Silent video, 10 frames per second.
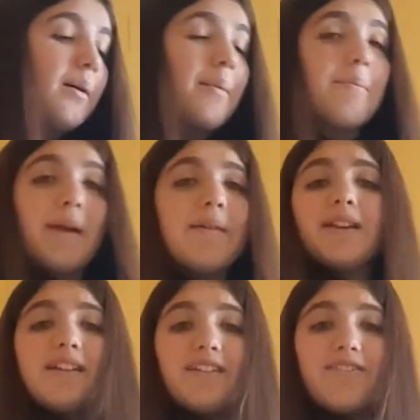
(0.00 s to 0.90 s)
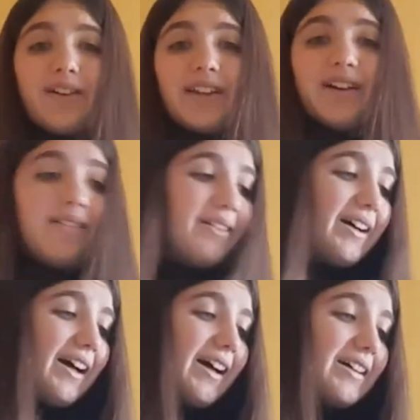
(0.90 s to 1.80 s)
Mary found out,
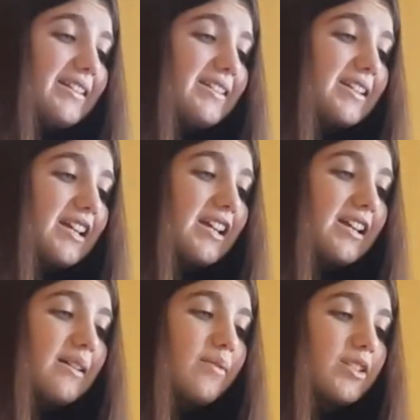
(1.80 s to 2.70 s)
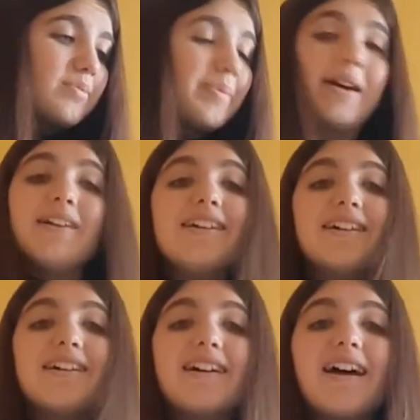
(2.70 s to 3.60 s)
and she was prepared,
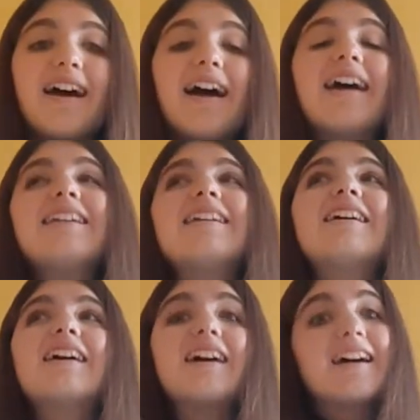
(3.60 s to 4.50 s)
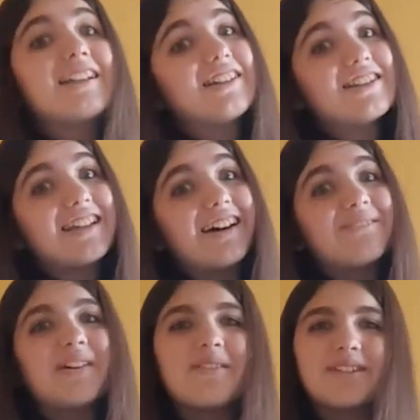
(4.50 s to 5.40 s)
and turns out
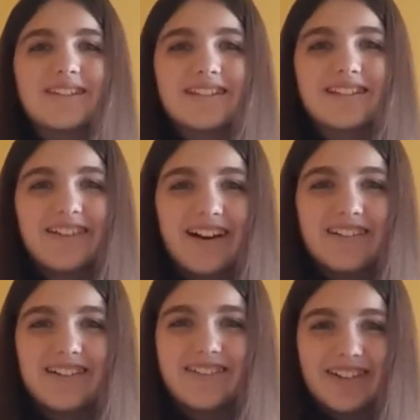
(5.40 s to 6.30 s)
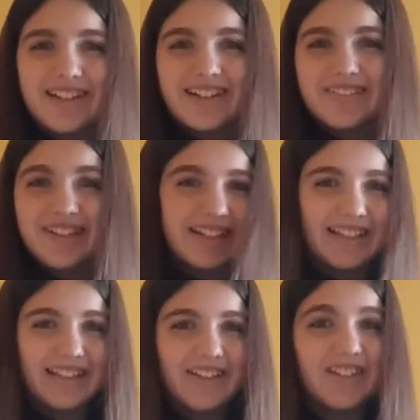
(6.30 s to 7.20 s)
Mary was crowned Queen of
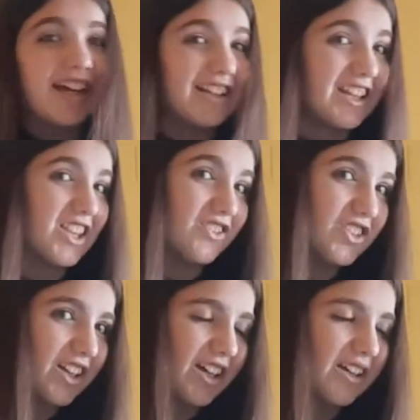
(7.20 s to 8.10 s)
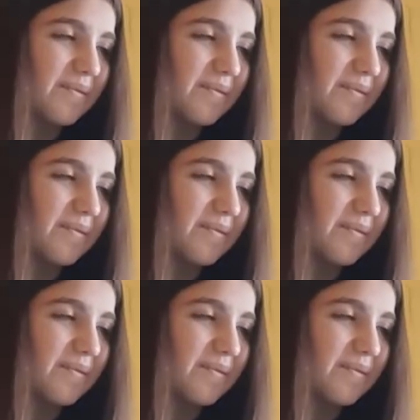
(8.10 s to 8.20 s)
England on the 19th of July.